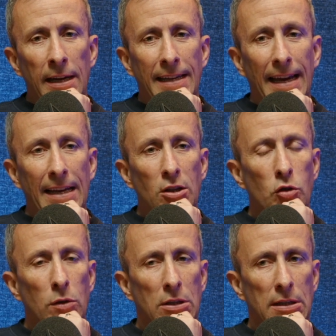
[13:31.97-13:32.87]
get
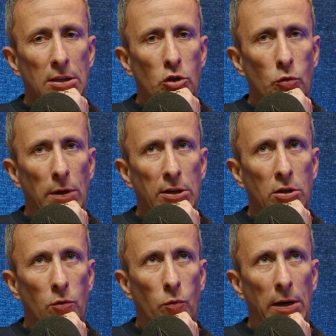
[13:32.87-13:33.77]
into a
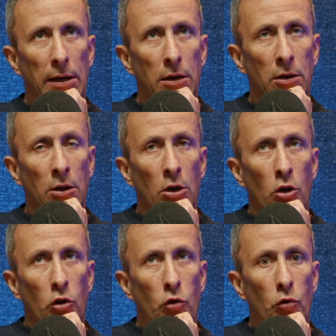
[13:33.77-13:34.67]
situation where
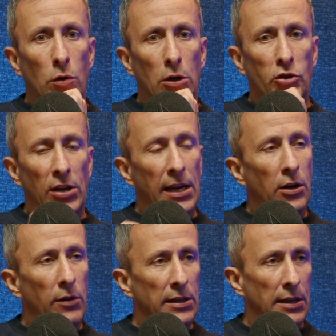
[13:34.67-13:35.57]
you are
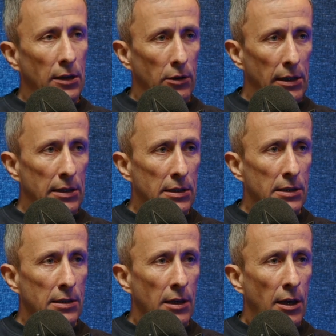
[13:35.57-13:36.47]
generating leads